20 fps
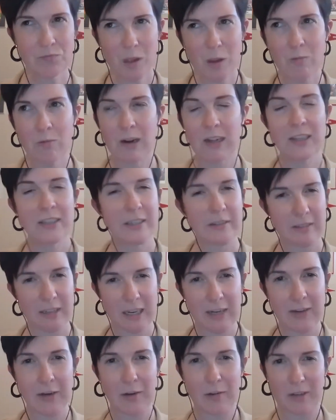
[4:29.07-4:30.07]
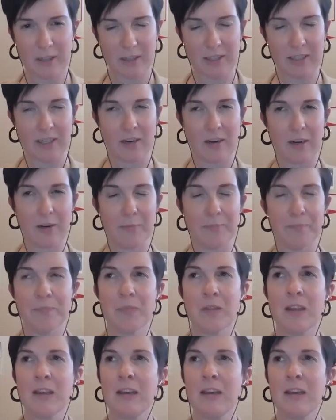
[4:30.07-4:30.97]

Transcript: relatively unknown at the time.